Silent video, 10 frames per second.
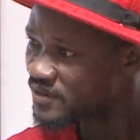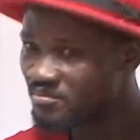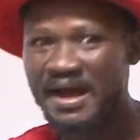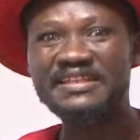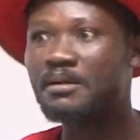
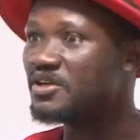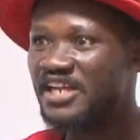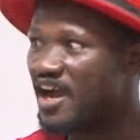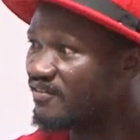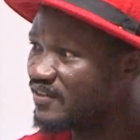Martha
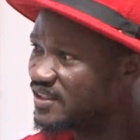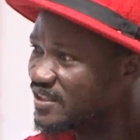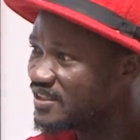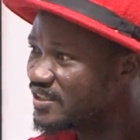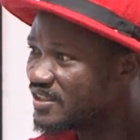wongui.
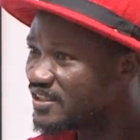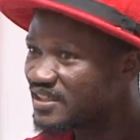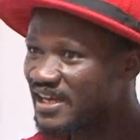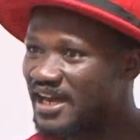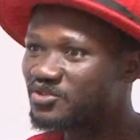
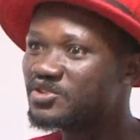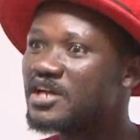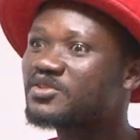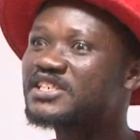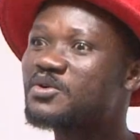And so you
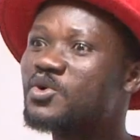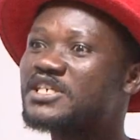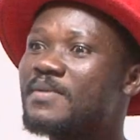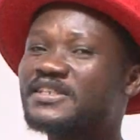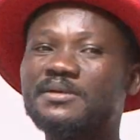have to say, "Would
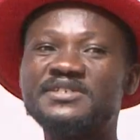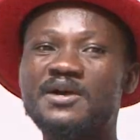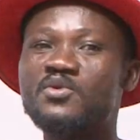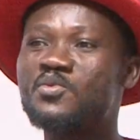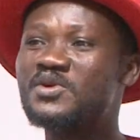you must be a
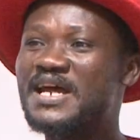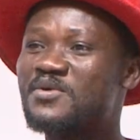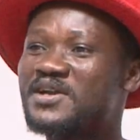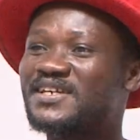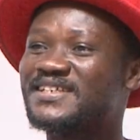woman that
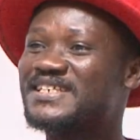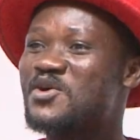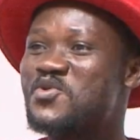which is a new